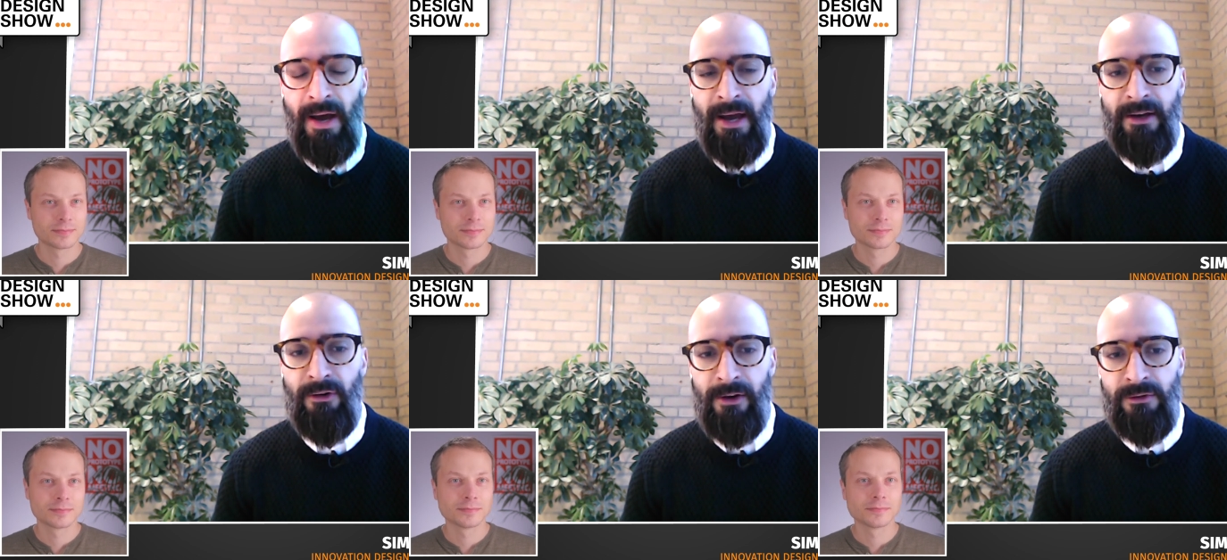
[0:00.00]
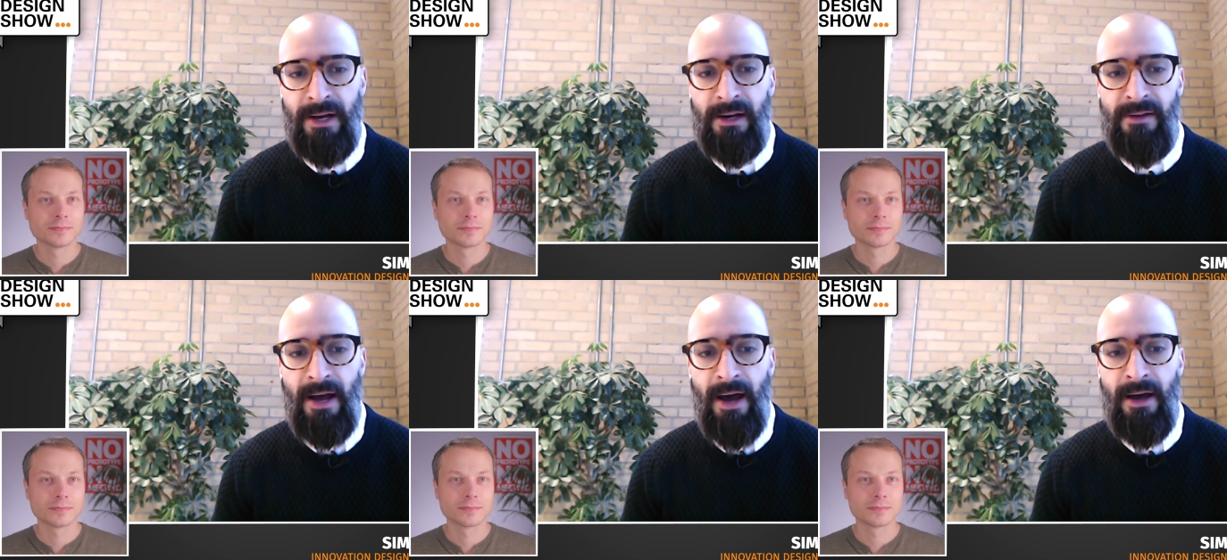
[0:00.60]
Speaker 1: So I
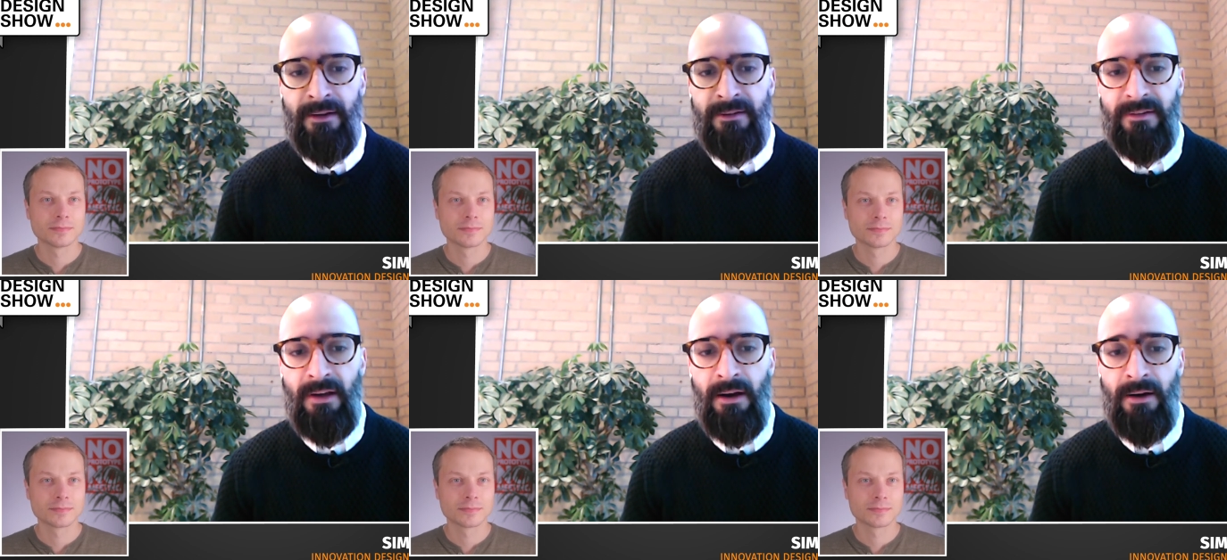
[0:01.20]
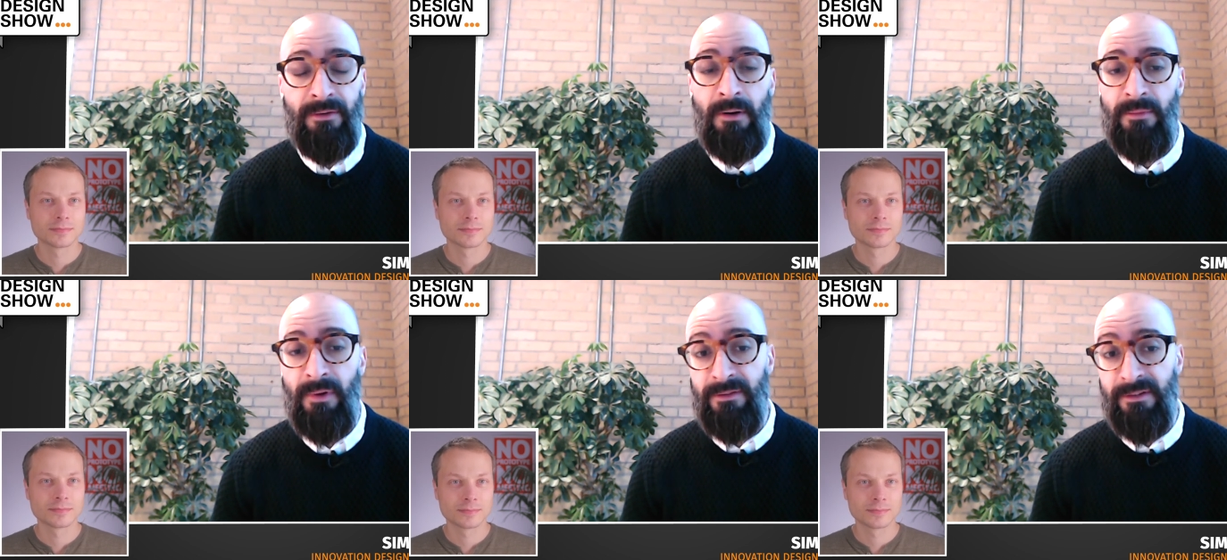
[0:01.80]
graduated as uh, from
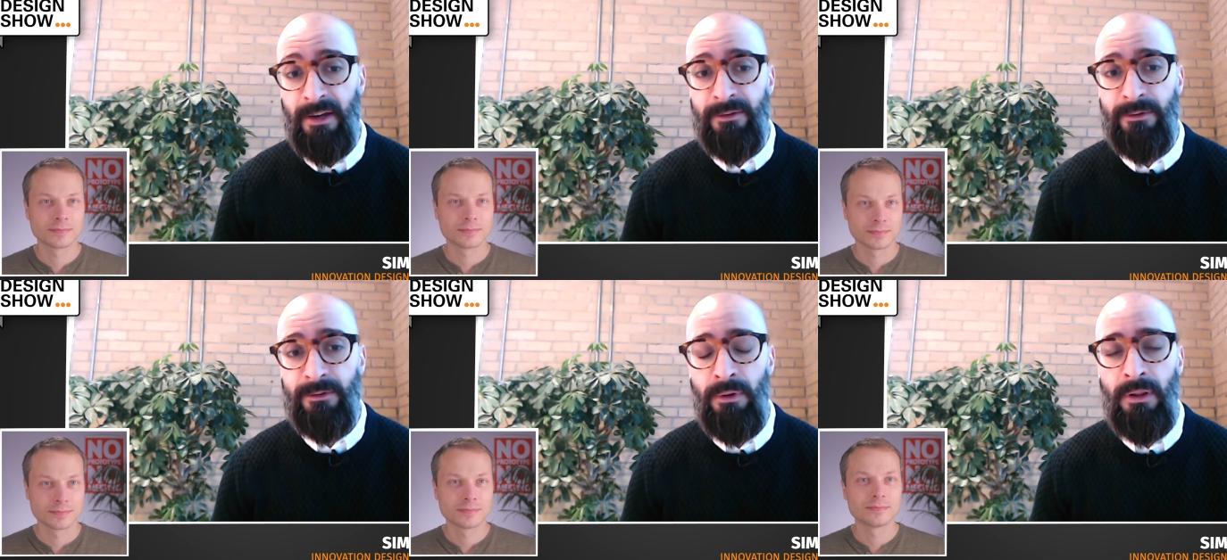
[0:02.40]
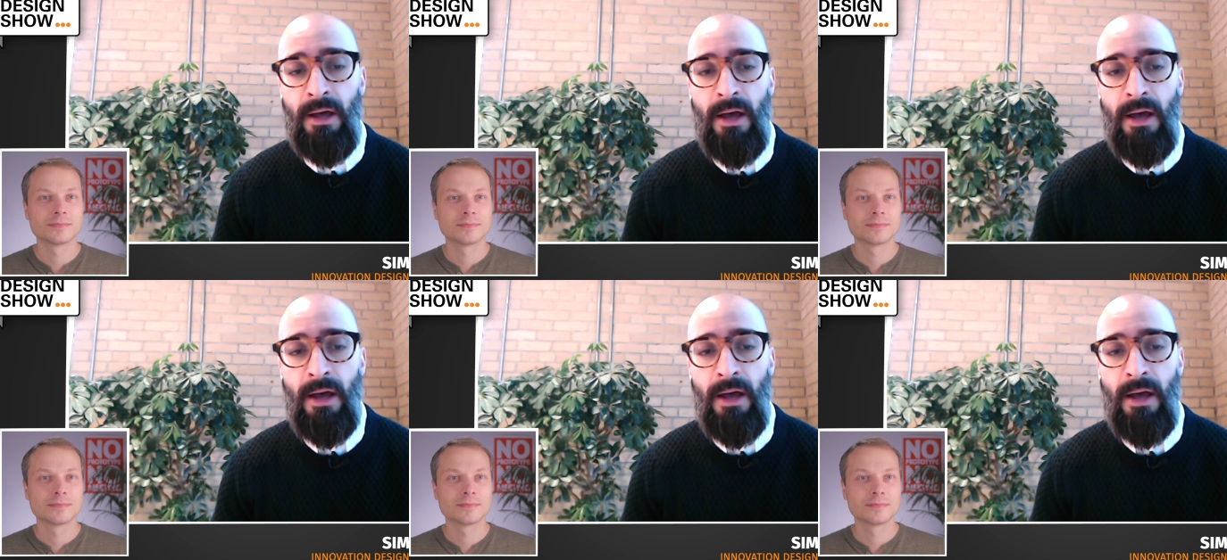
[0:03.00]
design school.